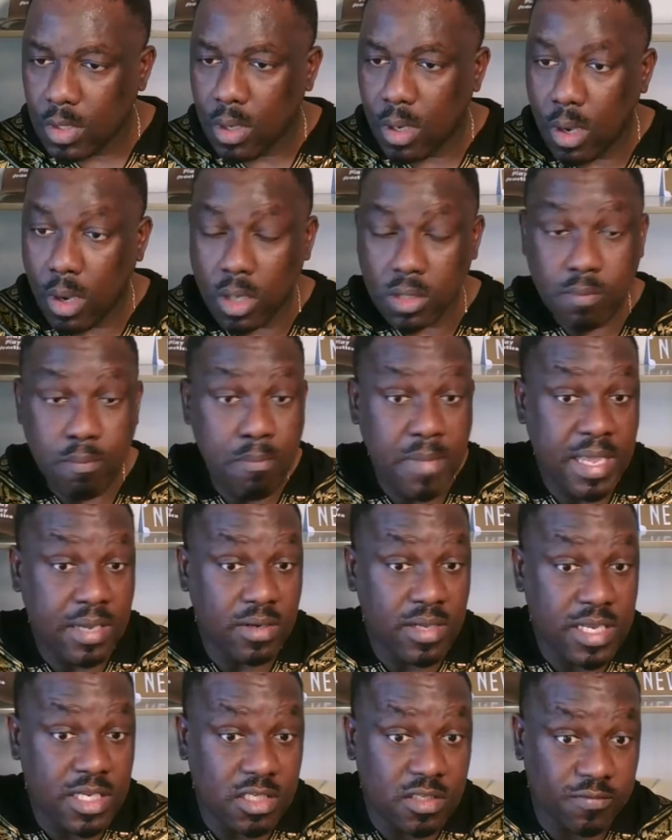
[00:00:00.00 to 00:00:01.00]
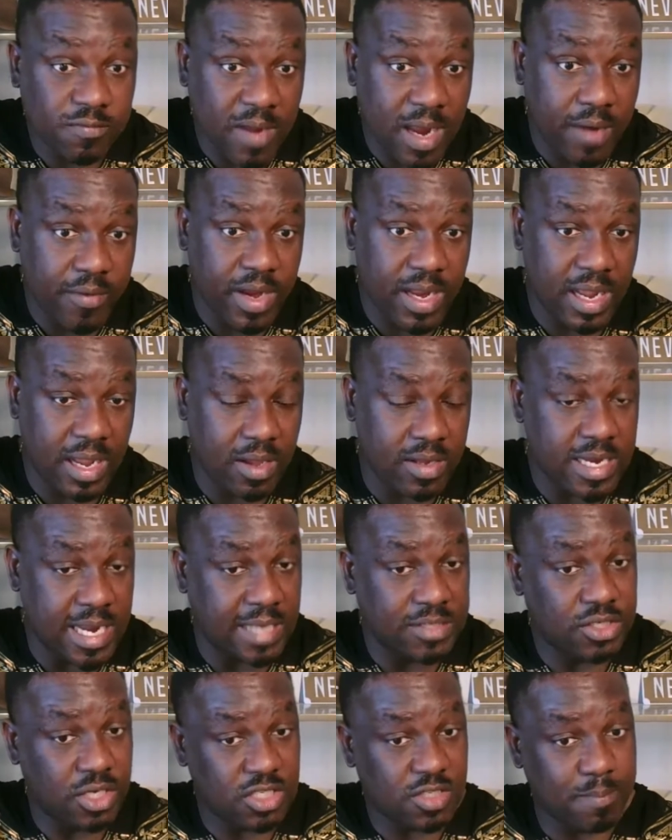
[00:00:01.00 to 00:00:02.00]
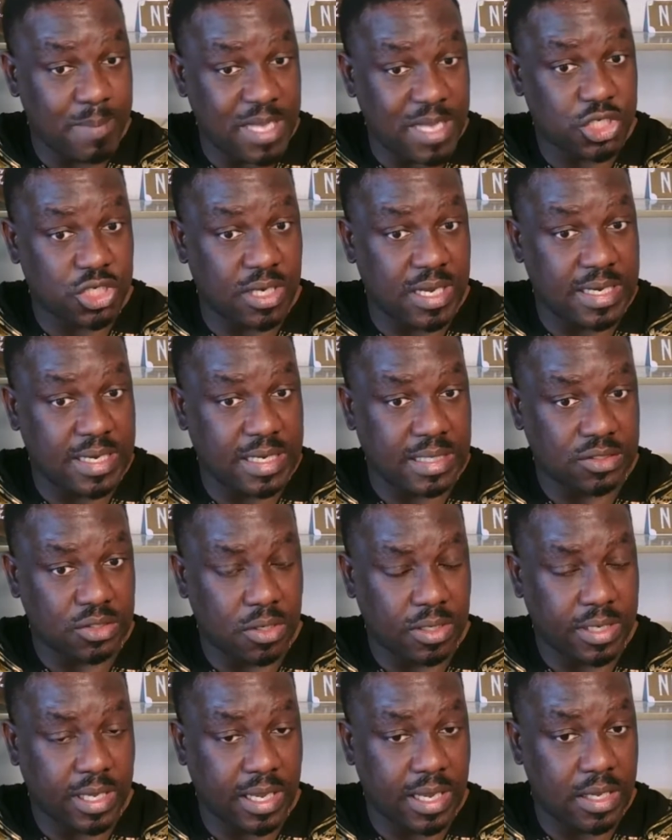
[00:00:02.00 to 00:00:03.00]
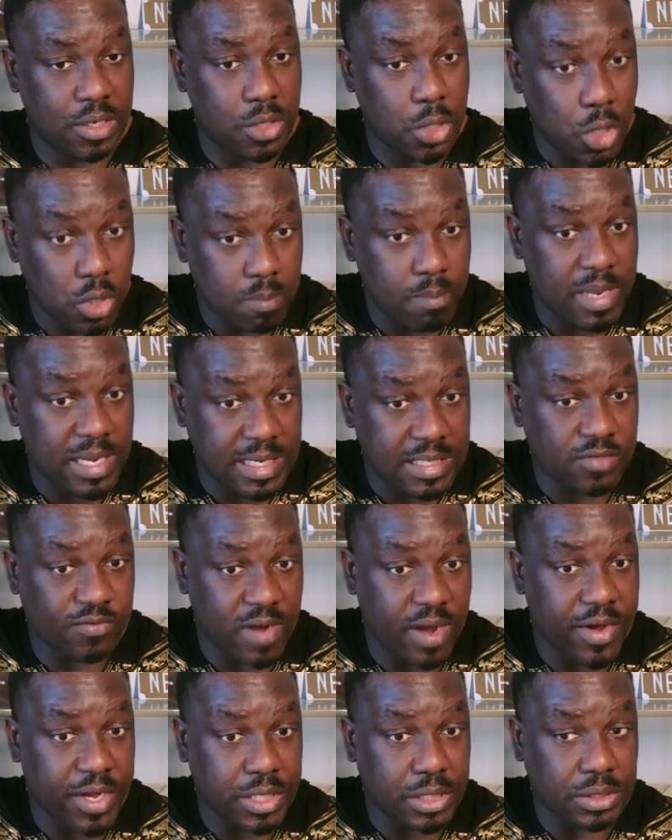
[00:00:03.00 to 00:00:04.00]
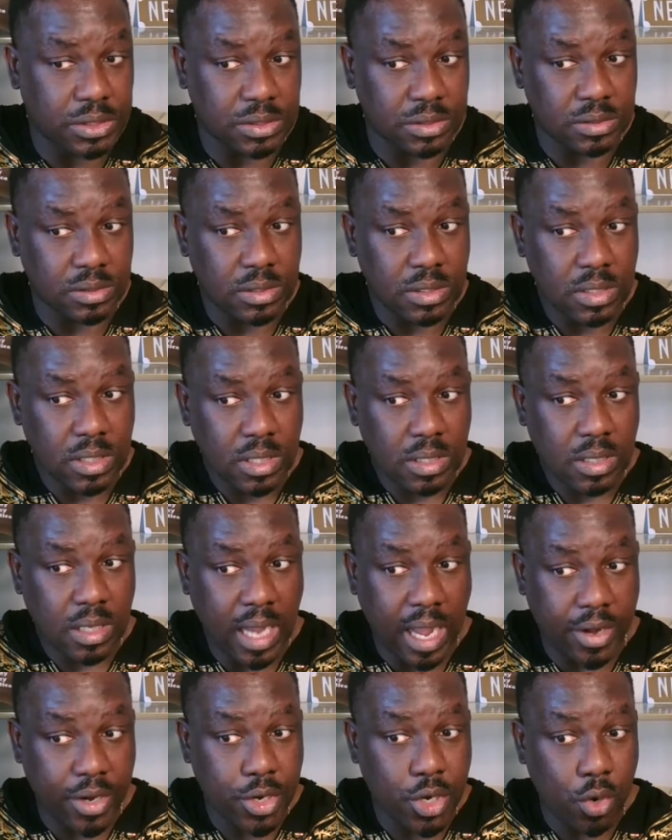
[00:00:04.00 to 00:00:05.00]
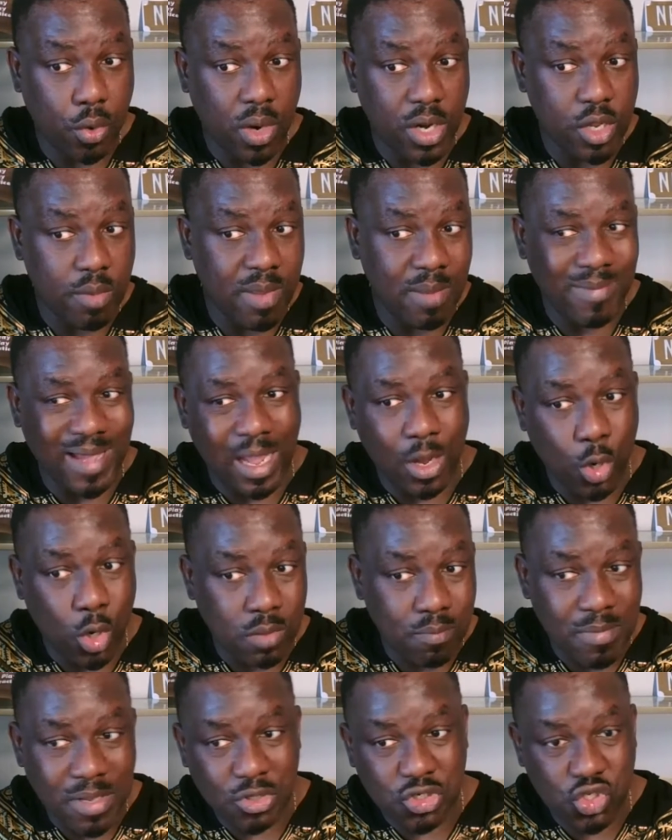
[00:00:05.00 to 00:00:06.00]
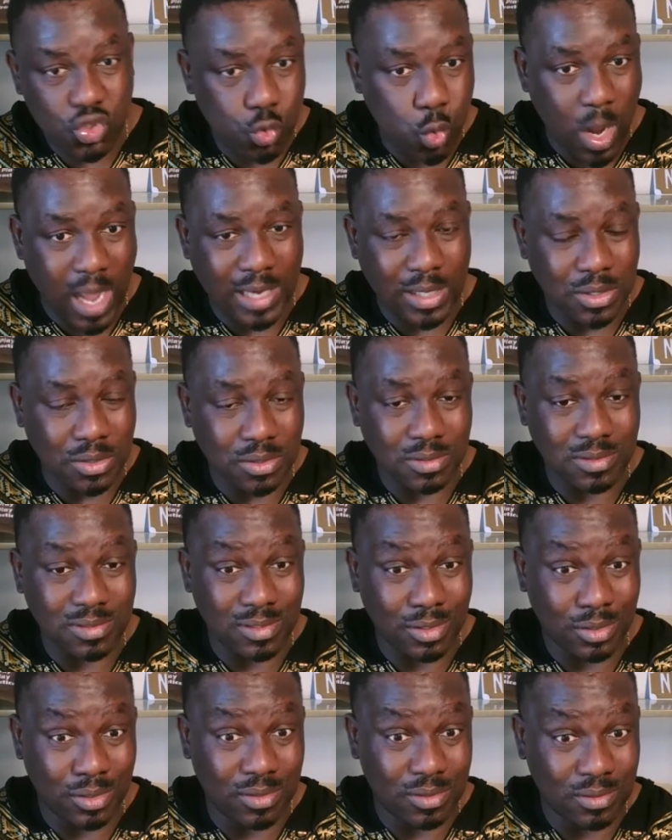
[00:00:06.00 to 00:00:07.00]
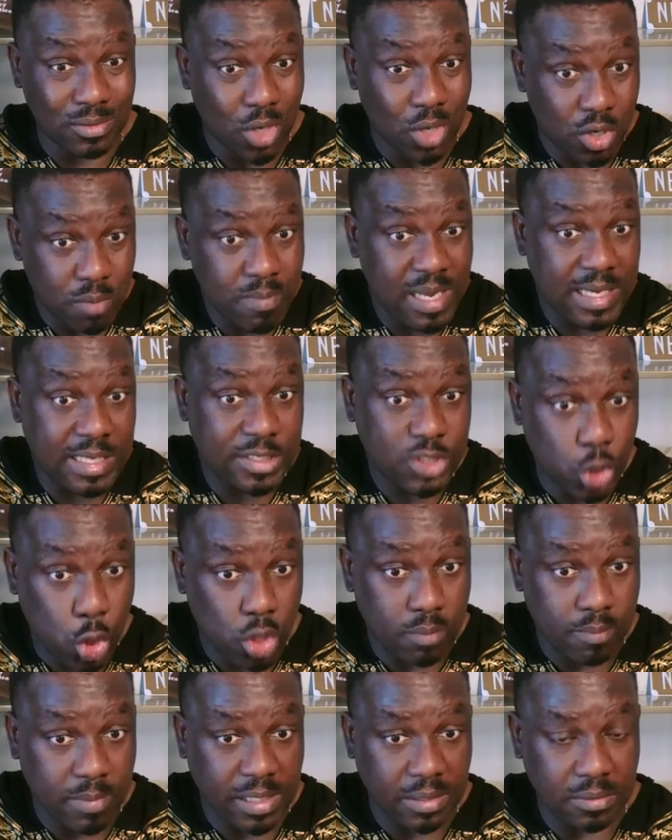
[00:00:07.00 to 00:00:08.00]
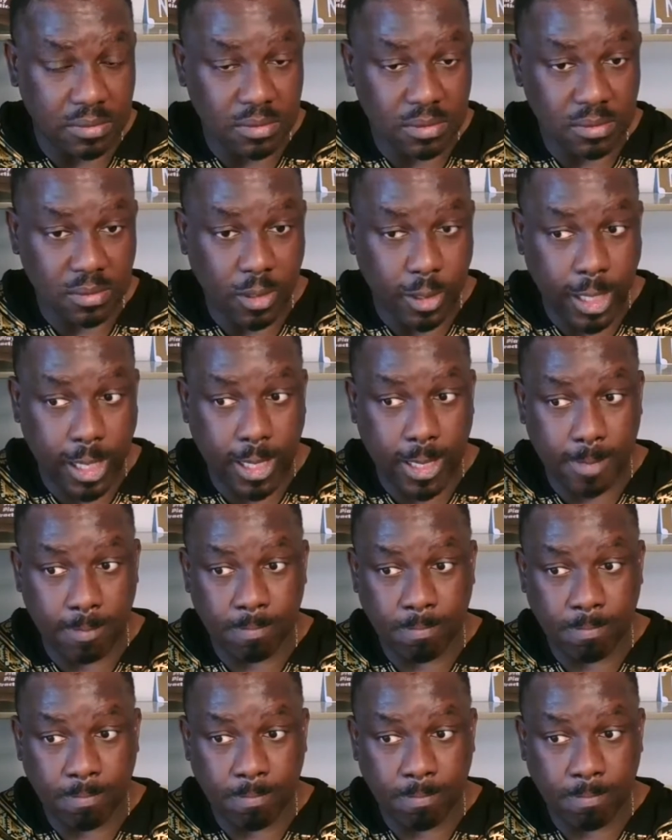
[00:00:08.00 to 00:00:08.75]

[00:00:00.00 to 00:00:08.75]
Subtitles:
Oatmeal is very healthy. I just mentioned it, okay? Oatmeal is very good. I don't know what you mean by oatmeal swallow. Oatmeal is oatmeal, okay?